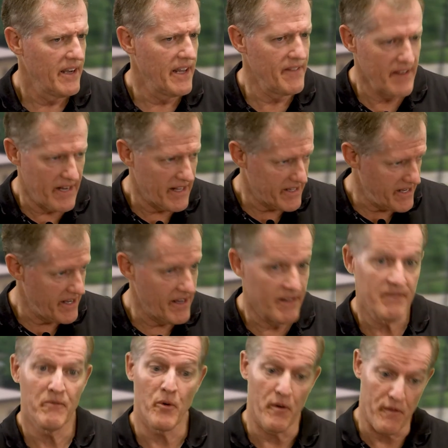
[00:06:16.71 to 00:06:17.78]
and then
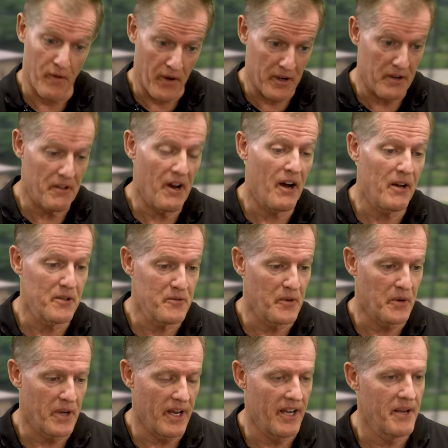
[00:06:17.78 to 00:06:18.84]
again, referring to the
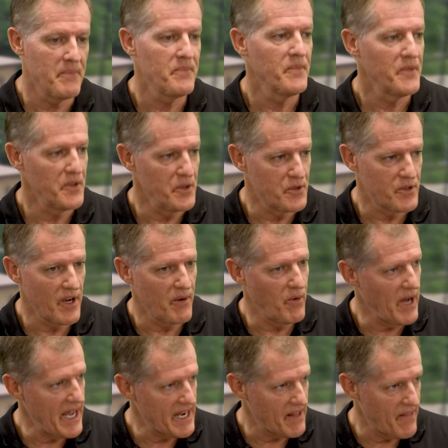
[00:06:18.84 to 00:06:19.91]
Hallsville game, you say,
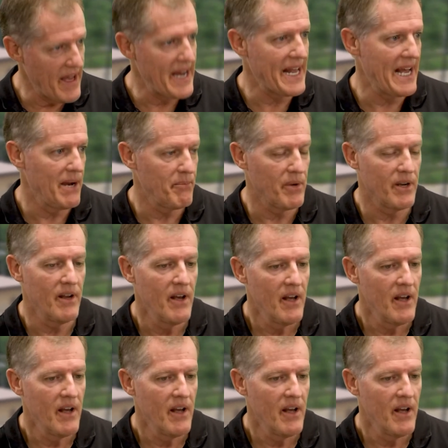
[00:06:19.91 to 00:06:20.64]
well, how did that happen?